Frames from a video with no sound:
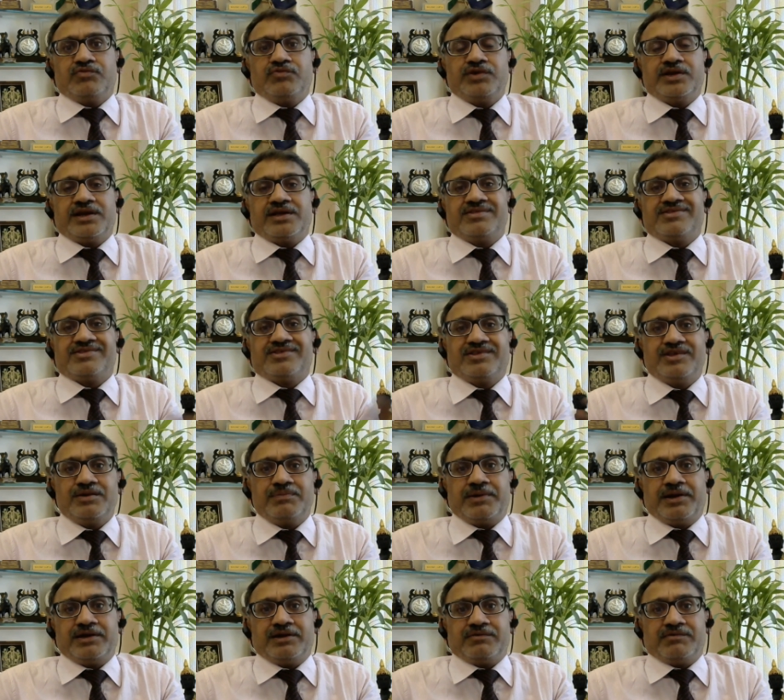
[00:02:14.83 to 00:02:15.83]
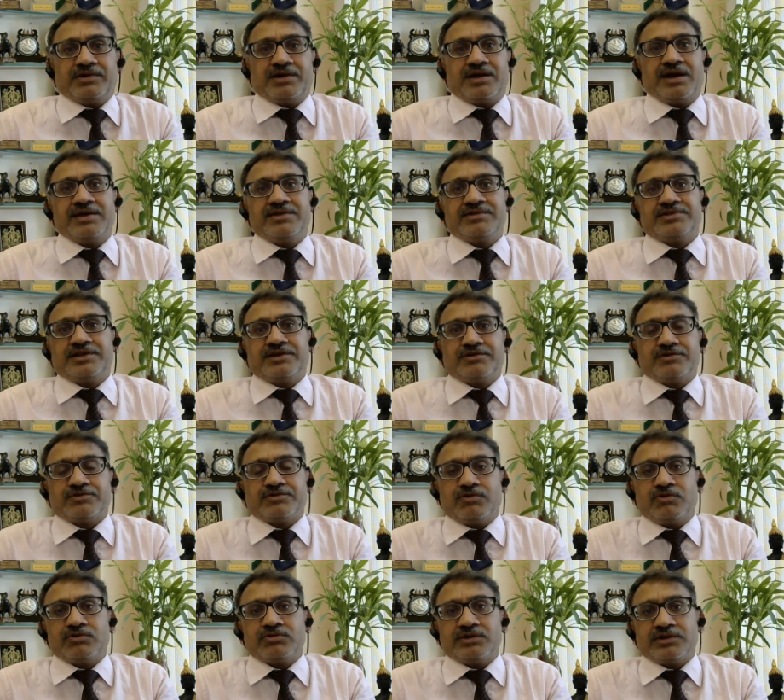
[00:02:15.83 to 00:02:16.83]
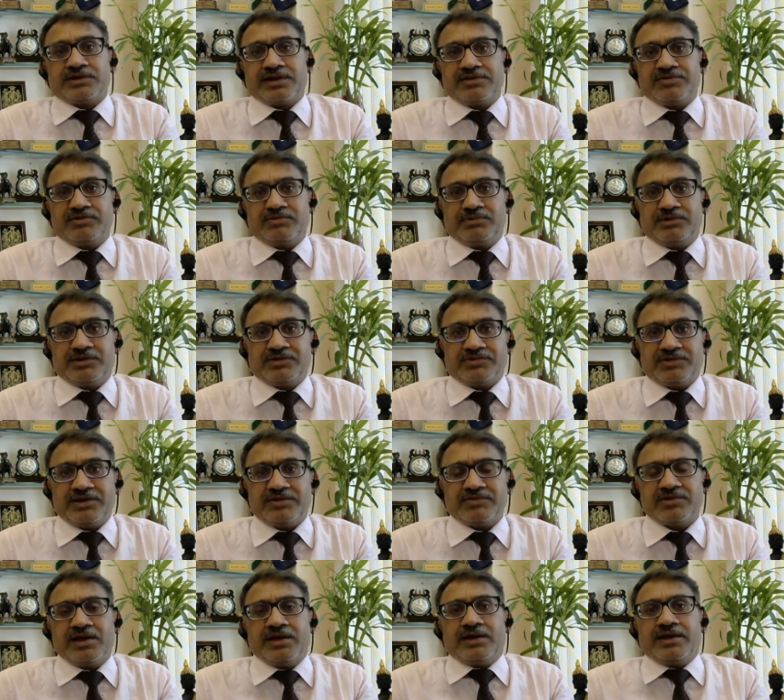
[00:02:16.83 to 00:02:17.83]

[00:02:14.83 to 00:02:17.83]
we can see by our eyes, that is called the tangible assets.